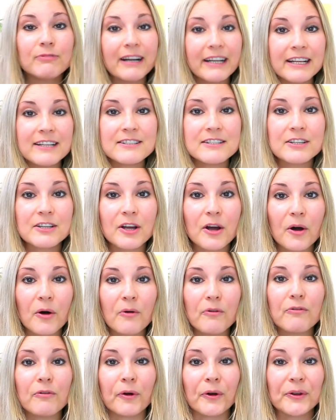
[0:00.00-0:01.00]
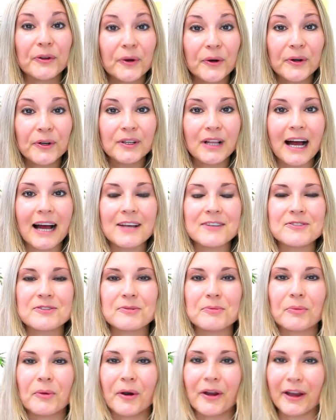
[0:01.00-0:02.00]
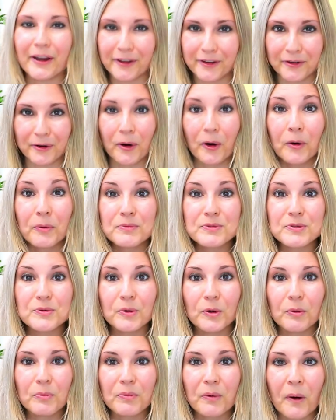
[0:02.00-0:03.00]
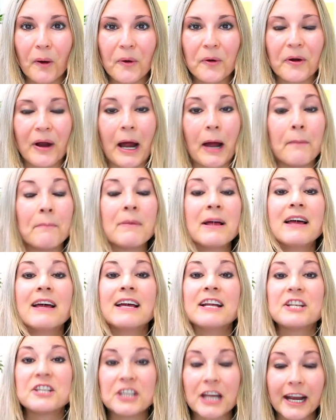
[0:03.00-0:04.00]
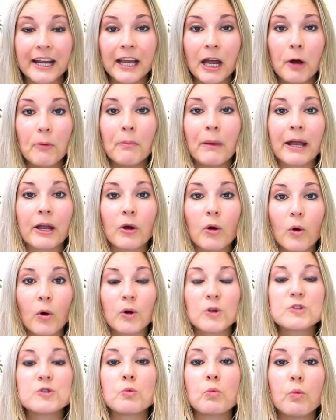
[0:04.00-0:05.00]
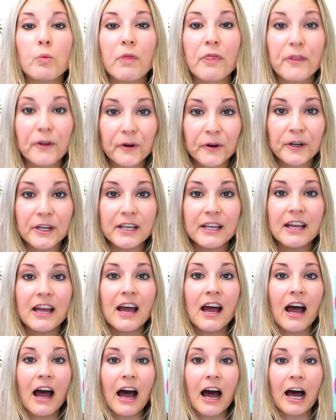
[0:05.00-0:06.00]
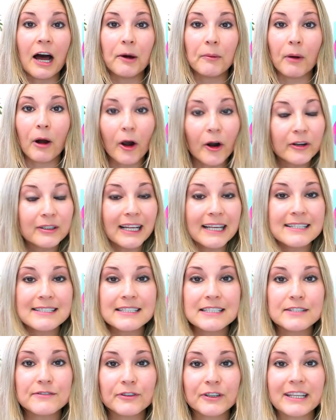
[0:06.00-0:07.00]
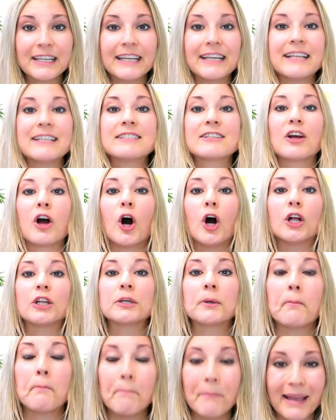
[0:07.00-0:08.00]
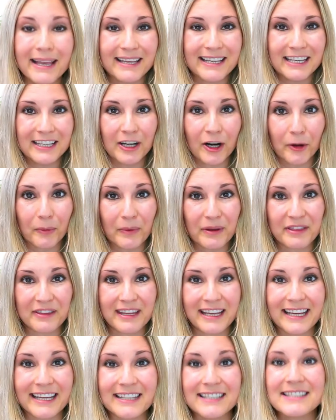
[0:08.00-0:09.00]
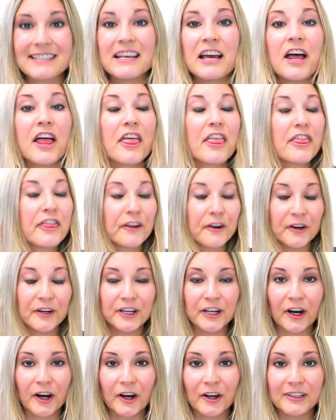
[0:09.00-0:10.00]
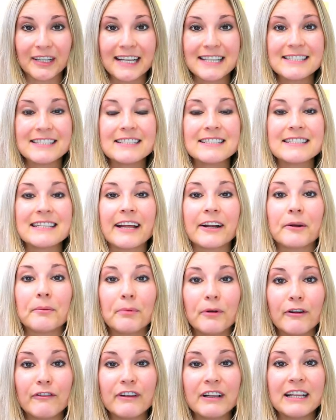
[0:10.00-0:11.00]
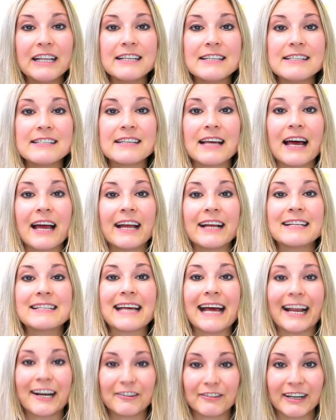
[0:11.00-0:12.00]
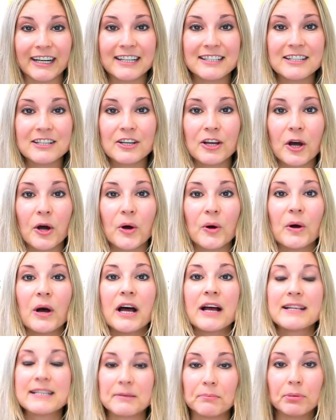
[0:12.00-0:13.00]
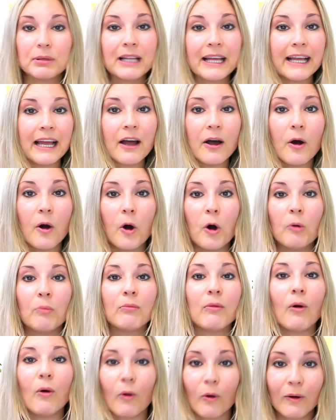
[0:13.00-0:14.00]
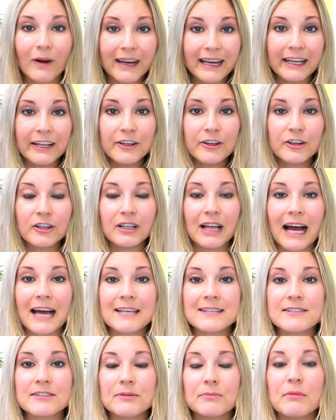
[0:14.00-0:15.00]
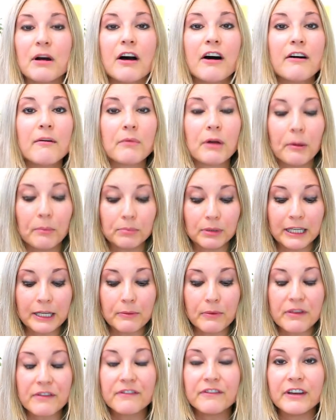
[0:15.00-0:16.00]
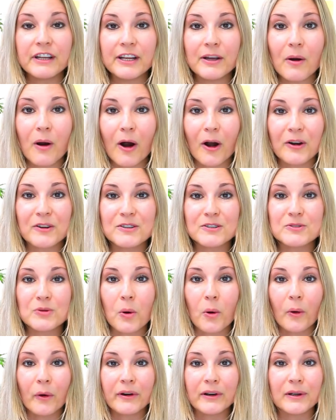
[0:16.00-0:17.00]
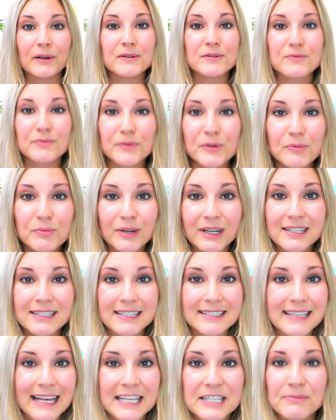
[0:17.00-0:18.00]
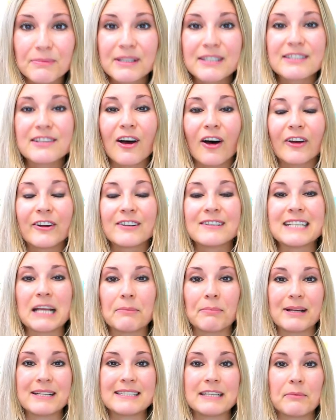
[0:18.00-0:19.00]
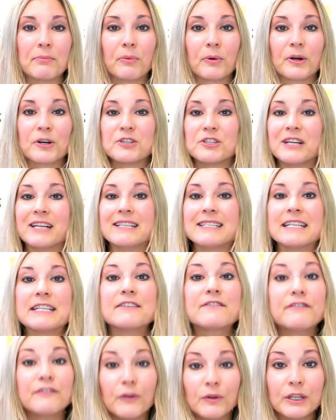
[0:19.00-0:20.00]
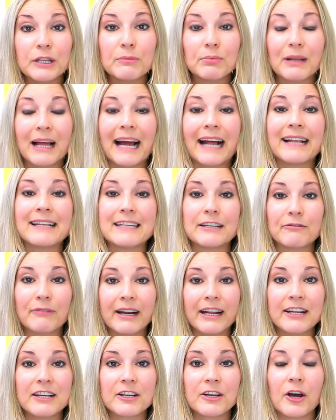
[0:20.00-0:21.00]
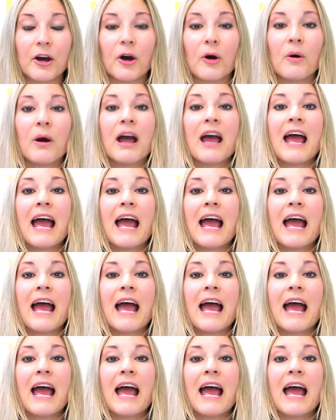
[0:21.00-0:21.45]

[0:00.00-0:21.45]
ready to go for your classroom or at your homeschool program, check out my course, thirty um, art lessons for kids, called Making Art with Kids. thirty art lessons that are perfectly designed and ready to go to play at home or in your classroom, complete with video art tutorials, rubrics, assessments, all your step-by-step worksheets. It's fully planned and ready to go,